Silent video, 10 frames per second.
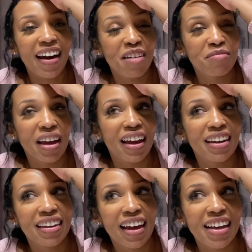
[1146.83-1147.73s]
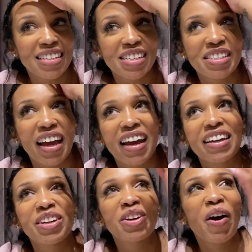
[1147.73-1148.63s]
I'm like, yes. He's like,
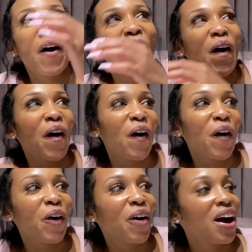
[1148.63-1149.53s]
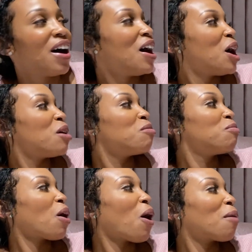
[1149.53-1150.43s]
yo,
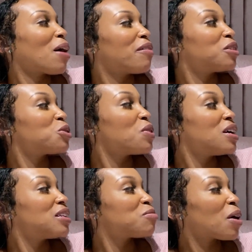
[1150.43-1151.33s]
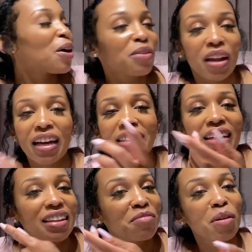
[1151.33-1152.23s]
bro, I'm having twins, bro, like
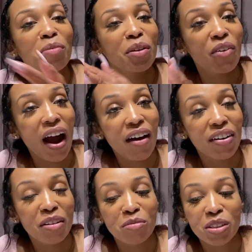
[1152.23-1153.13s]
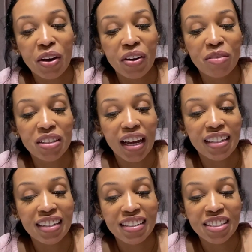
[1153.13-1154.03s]
telling people around him. So he was like,
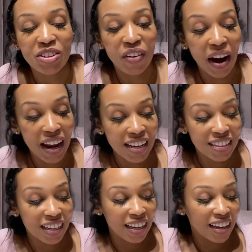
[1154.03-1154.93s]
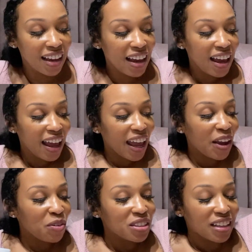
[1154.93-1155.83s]
this is crazy. He
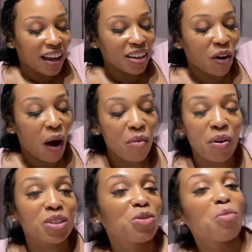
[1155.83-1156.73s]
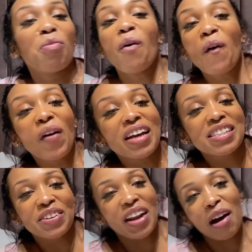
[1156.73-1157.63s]
was like, yo, I want two boys.
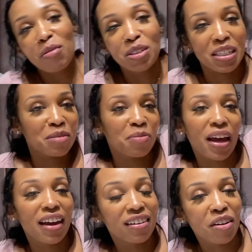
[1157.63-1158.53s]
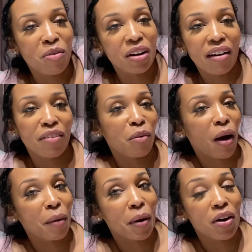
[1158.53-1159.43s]
So now we just planning or whatever
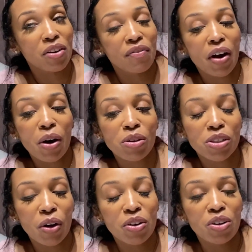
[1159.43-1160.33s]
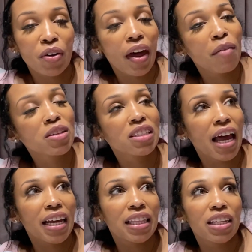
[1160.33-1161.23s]
while we're on the phone. So, you know, that was
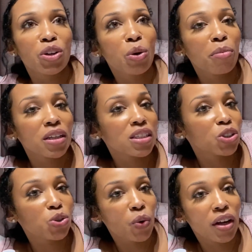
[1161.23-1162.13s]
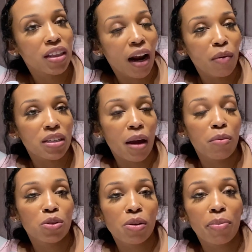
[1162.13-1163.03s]
like the little bits of joy that I was
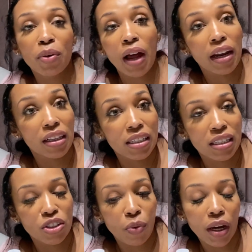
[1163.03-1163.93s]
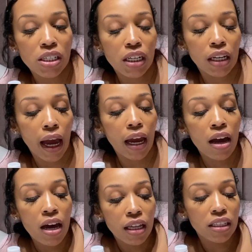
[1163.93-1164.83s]
able to pull out of the situation. Like,
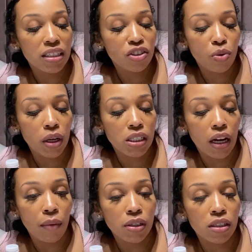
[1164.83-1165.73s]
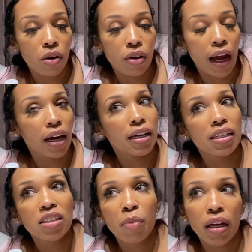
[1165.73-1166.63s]
the situation that was so like
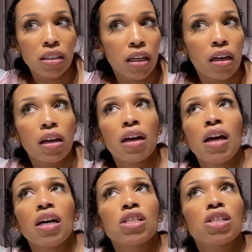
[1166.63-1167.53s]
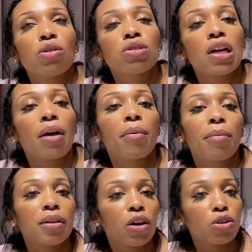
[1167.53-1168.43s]
unexpected, so terrible,
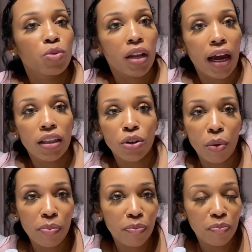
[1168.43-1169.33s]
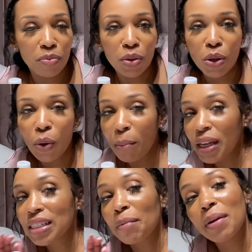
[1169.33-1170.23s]
but those were like little
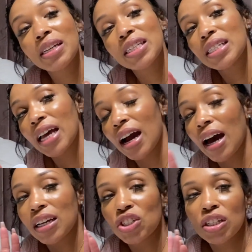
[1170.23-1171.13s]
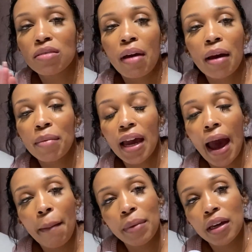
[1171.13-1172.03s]
bits and pieces that kind of just made me
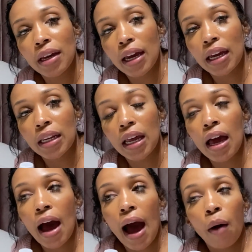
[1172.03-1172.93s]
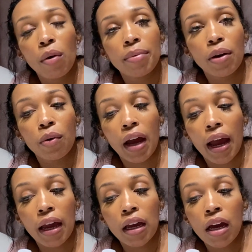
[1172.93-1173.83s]
happy and I would be
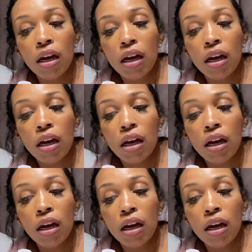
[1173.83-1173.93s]
okay.